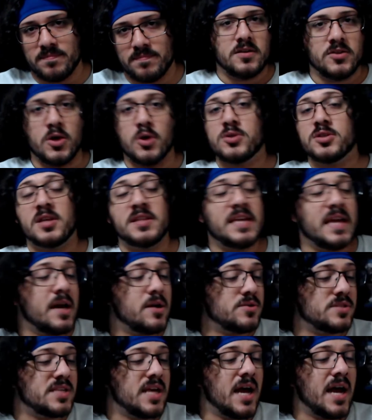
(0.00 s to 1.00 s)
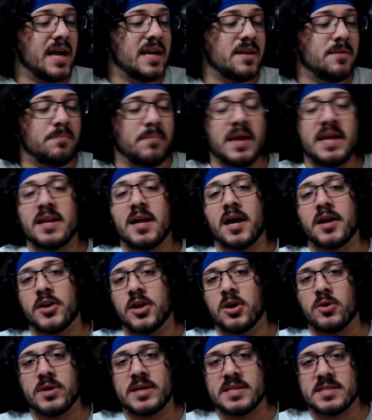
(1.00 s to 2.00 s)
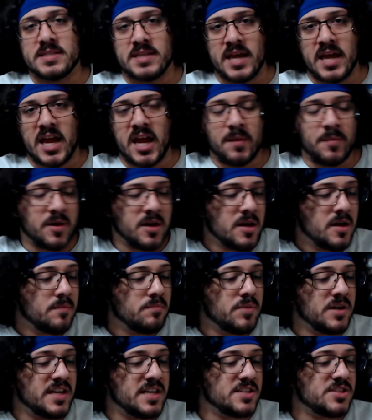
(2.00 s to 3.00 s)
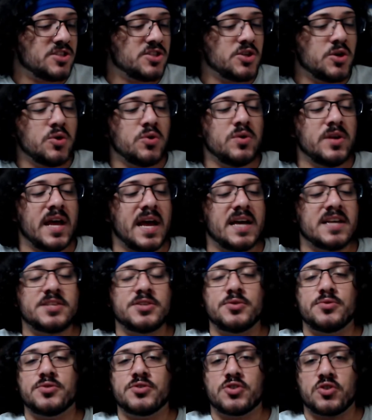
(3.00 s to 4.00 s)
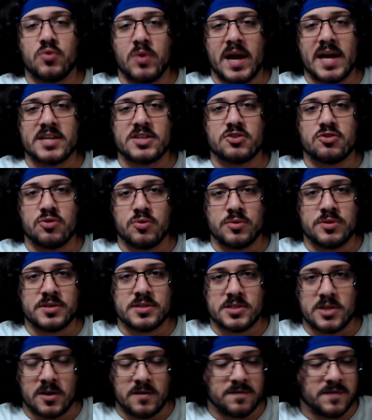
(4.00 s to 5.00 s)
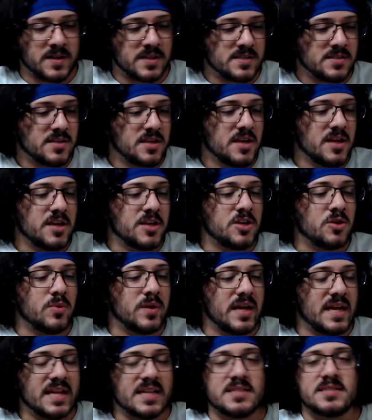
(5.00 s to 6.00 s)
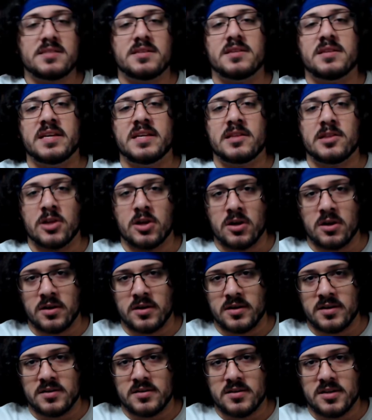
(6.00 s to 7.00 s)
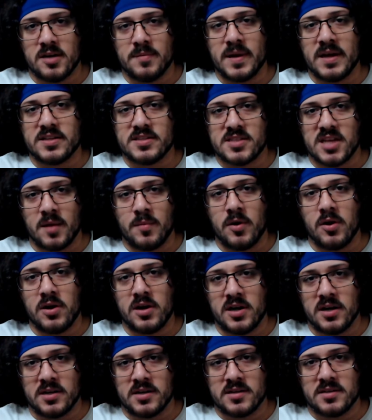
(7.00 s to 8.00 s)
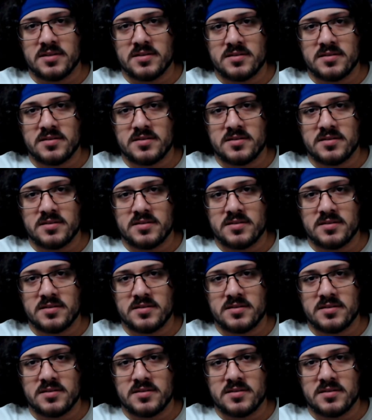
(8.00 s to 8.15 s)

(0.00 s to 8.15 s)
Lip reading: Those on the outside may not know his name, but as soon as you scratch through the surface, you instantly learn about Sammo Hung.